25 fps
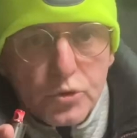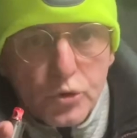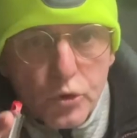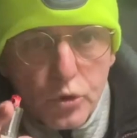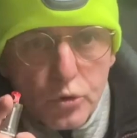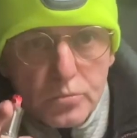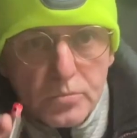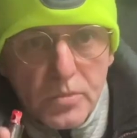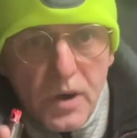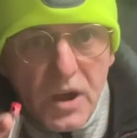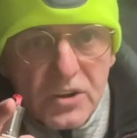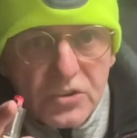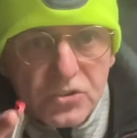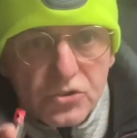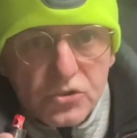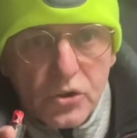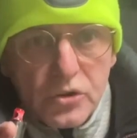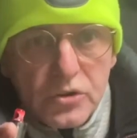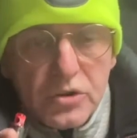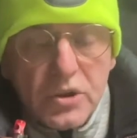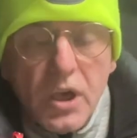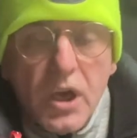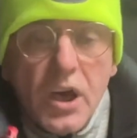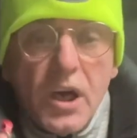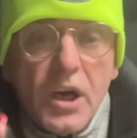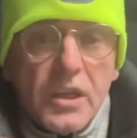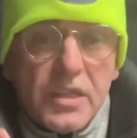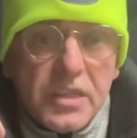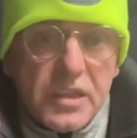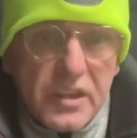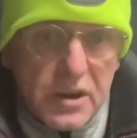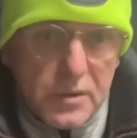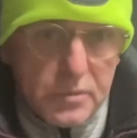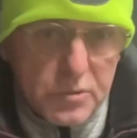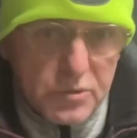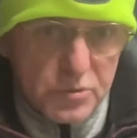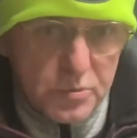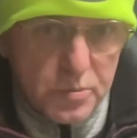on my son,
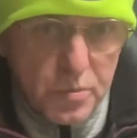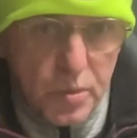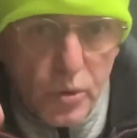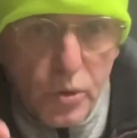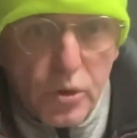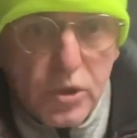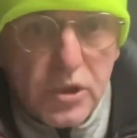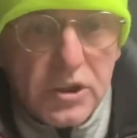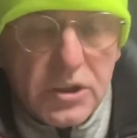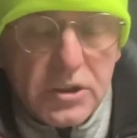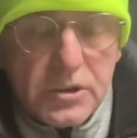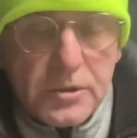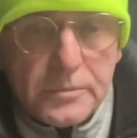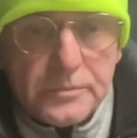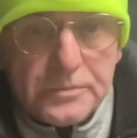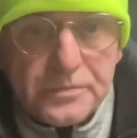then it was bullying.